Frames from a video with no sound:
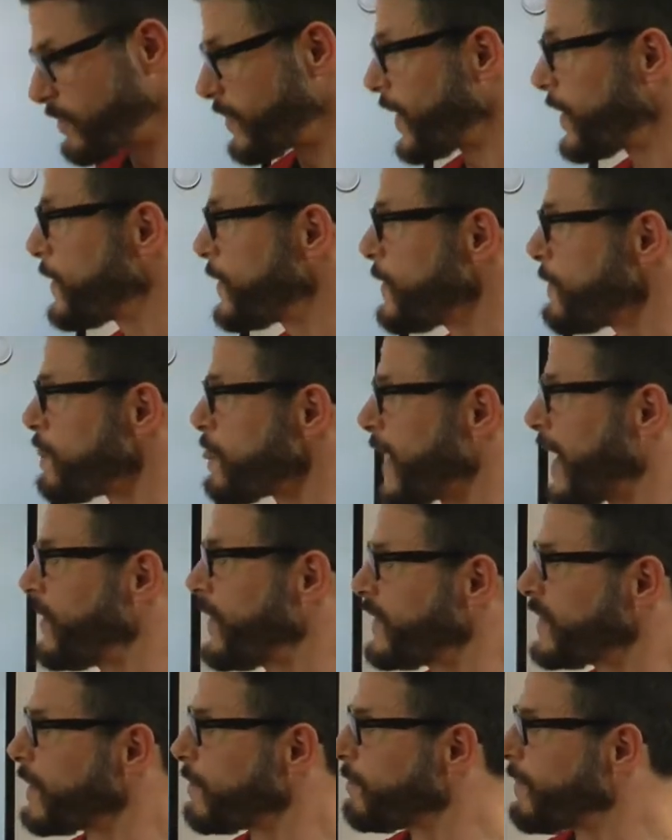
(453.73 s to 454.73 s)
But I
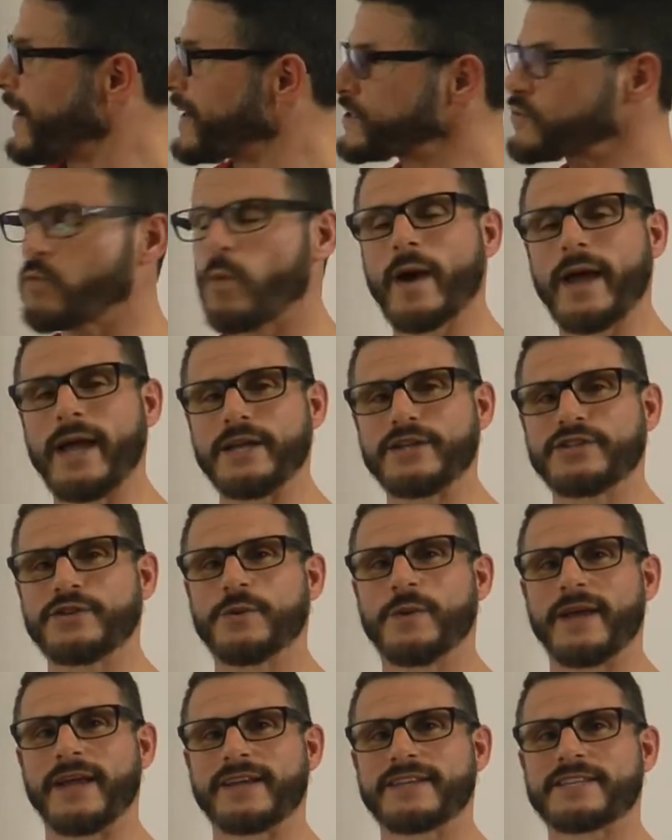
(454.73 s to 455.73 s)
think the best way
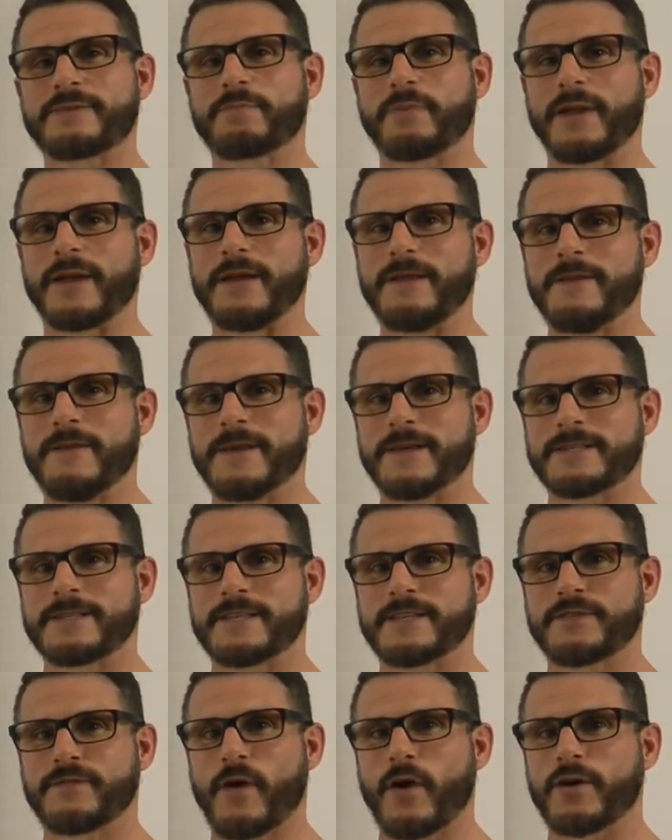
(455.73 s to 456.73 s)
to explain this,
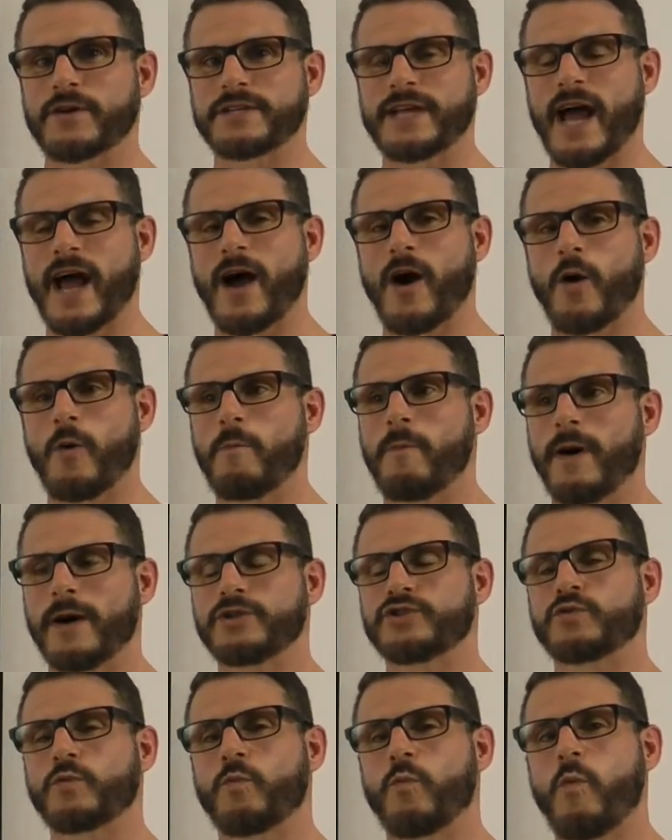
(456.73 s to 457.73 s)
as far as how
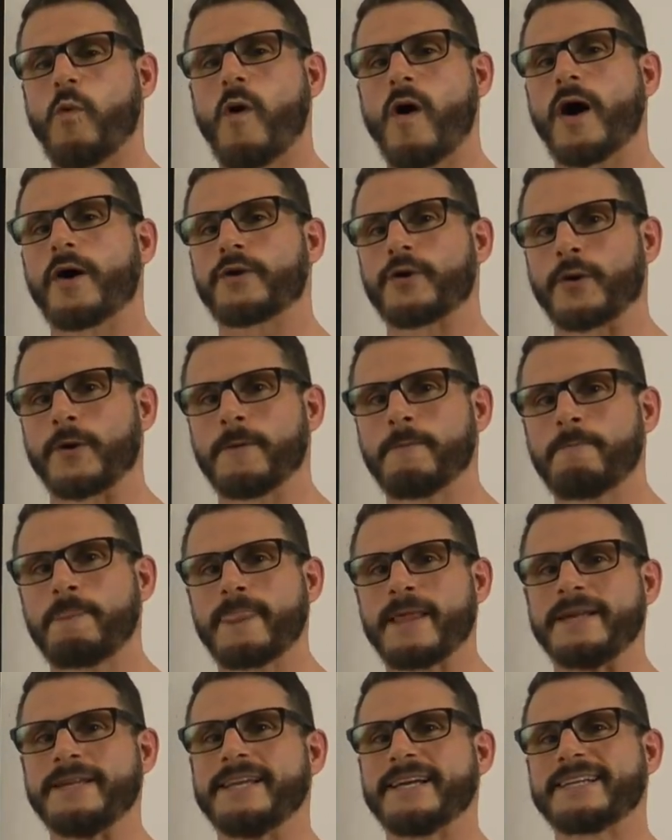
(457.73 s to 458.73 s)
much water
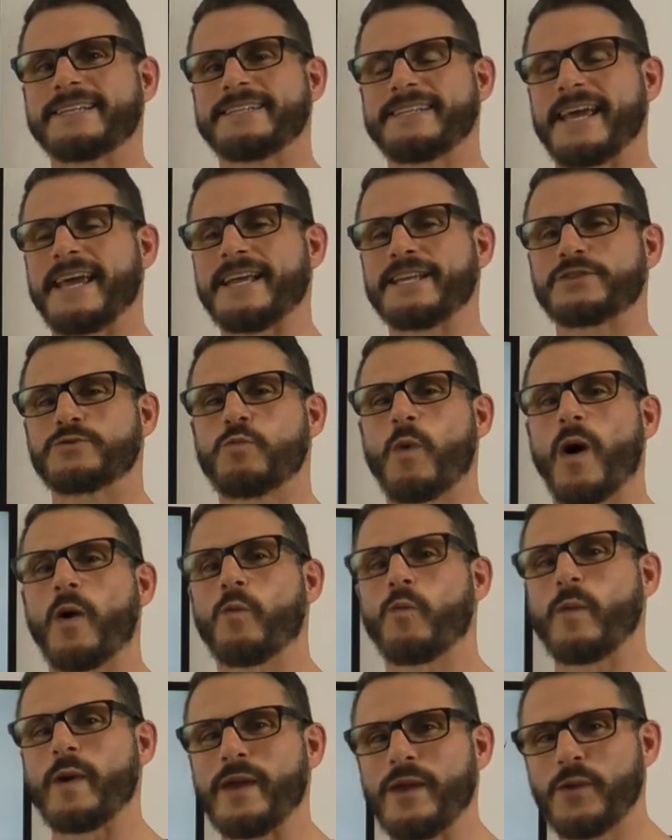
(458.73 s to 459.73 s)
dictates
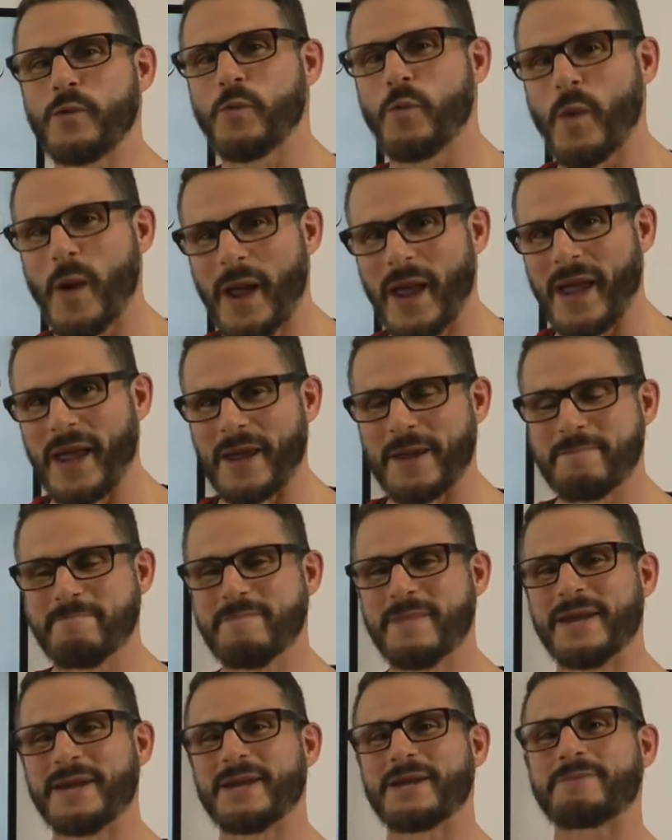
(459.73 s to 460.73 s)
what we weigh
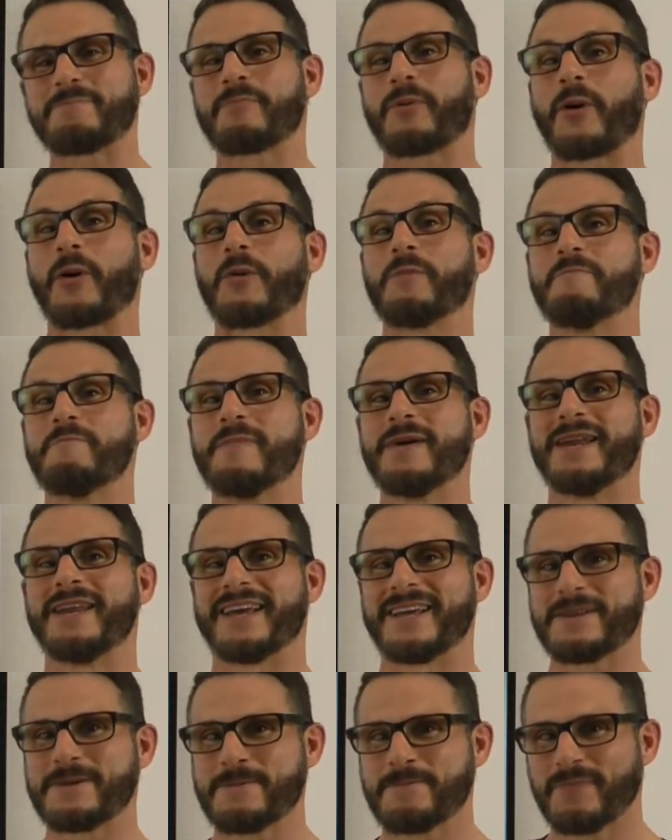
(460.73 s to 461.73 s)
minute per
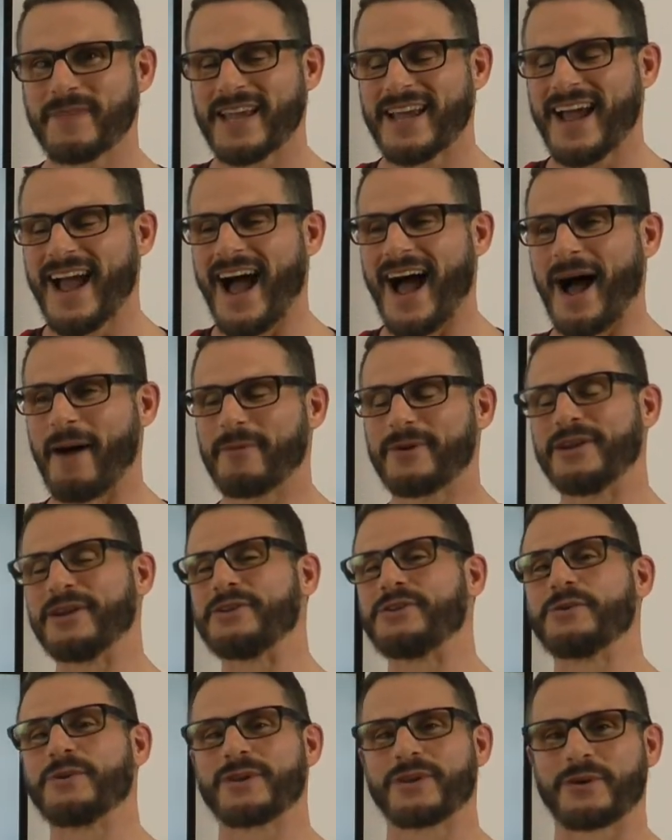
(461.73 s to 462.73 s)
minute, I'm gonna
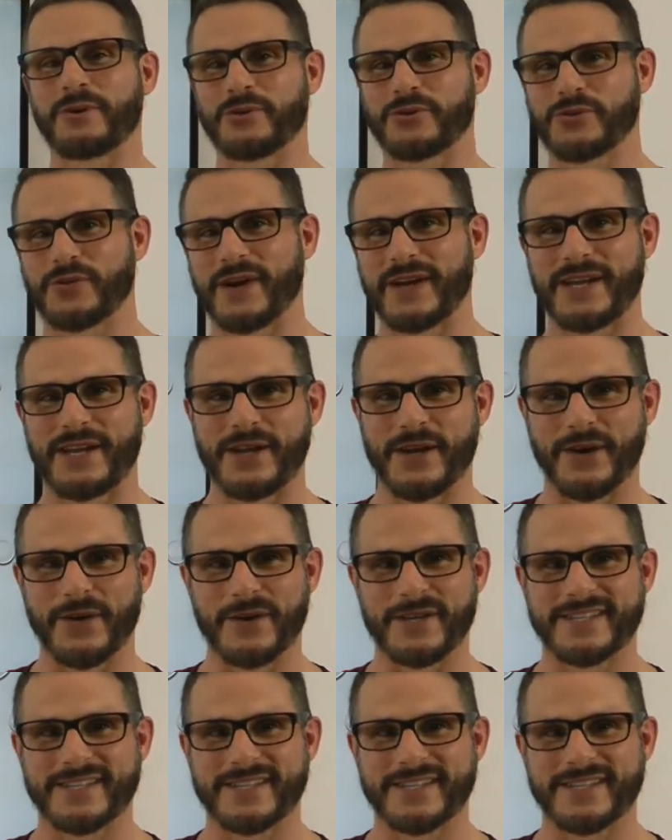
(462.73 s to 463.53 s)
do a little trick here.